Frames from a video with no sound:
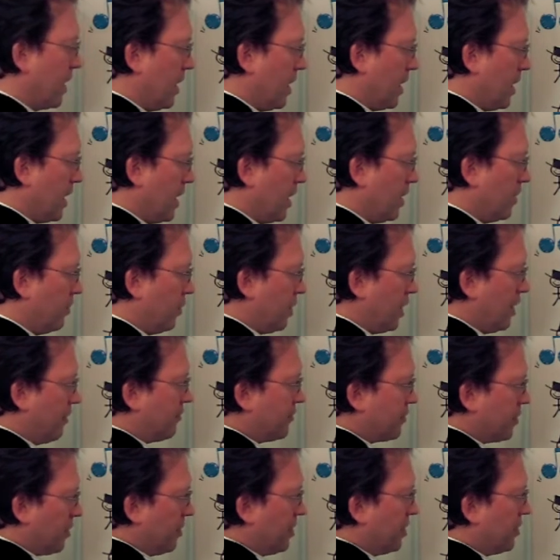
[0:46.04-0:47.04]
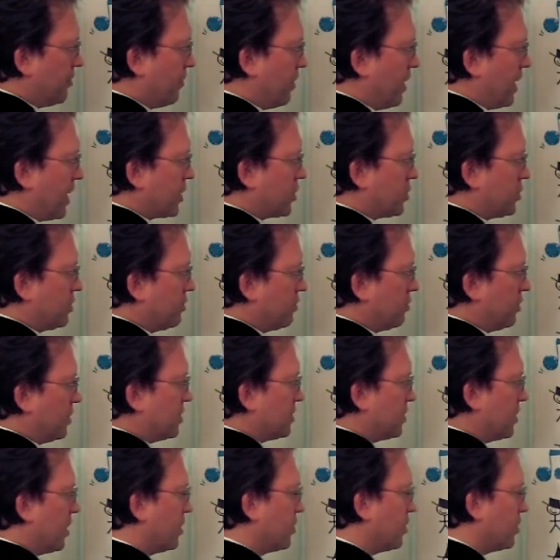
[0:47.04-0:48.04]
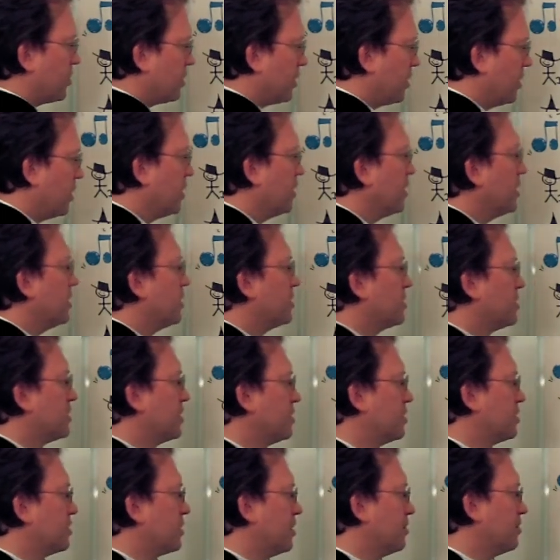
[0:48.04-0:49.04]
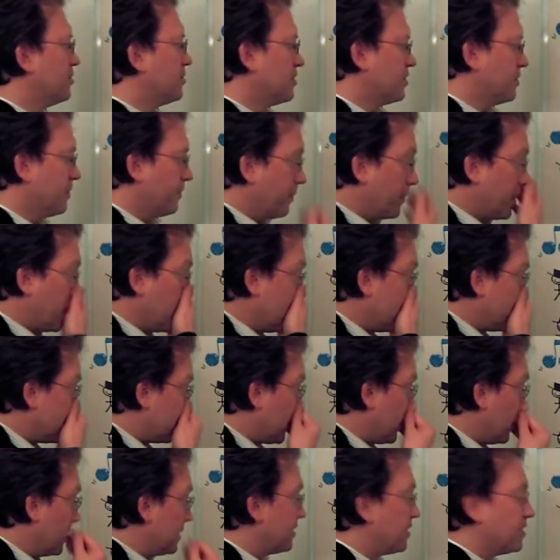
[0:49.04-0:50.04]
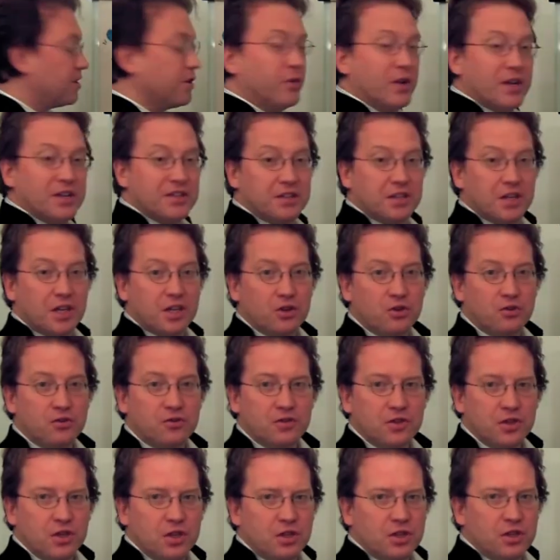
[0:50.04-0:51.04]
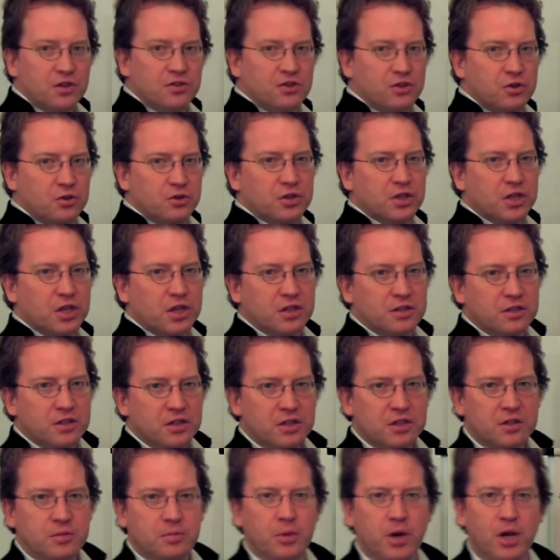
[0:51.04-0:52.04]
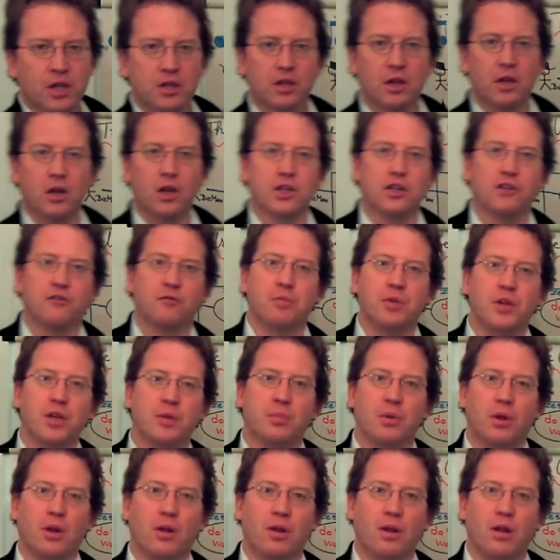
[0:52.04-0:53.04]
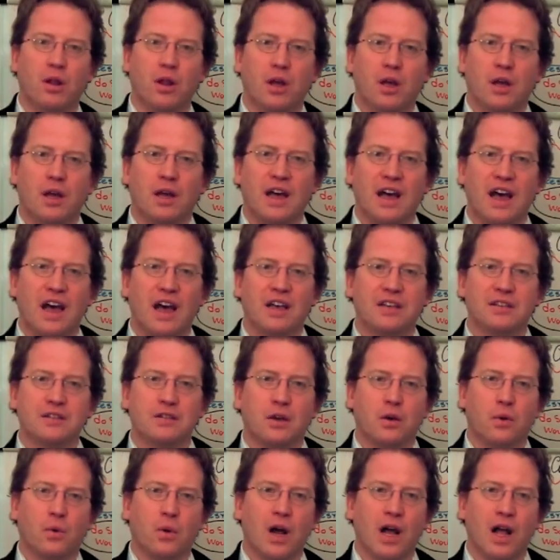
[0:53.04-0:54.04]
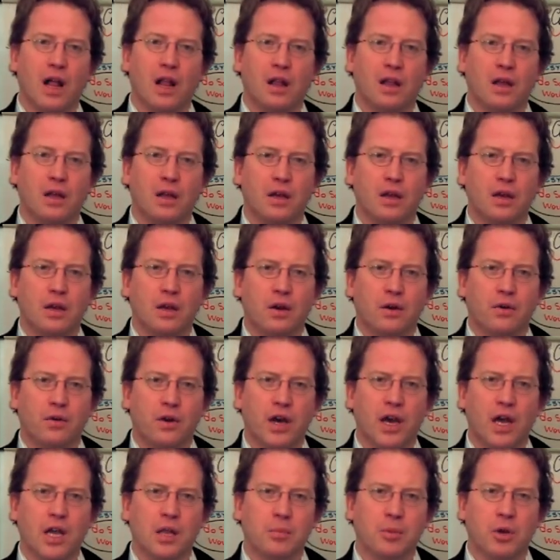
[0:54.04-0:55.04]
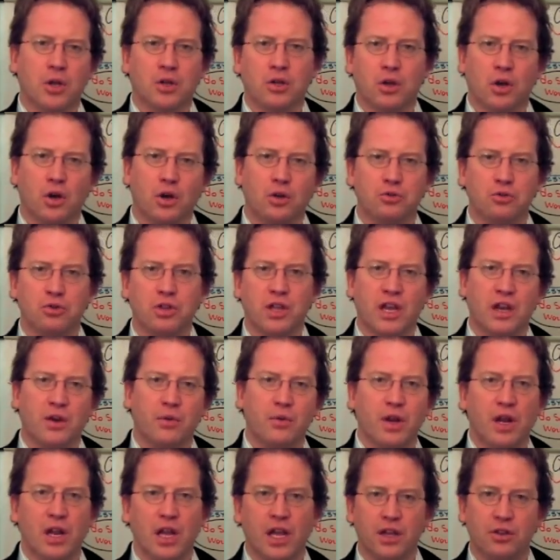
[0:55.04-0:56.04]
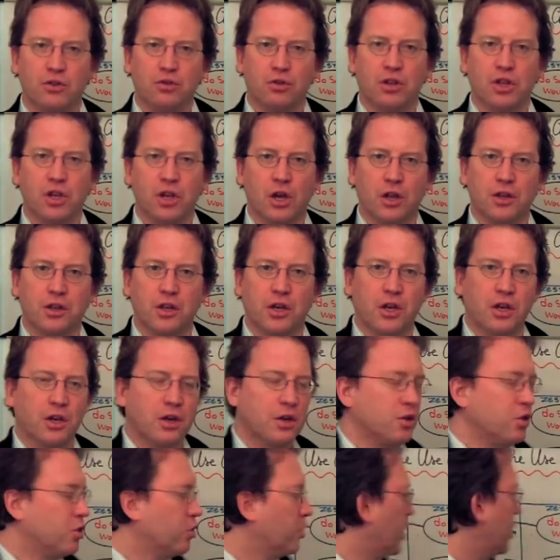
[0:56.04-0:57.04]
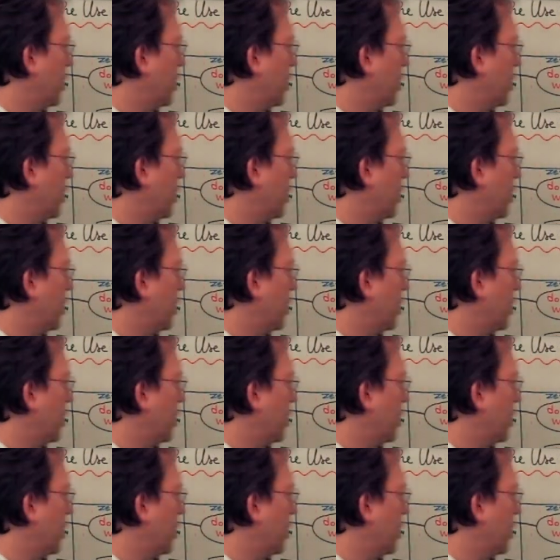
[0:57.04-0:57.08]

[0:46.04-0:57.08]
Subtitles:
And we have some interactions with other systems. So it's interesting to see these use cases, but a lot of people ask, well, right, but how do they relate to the other? Do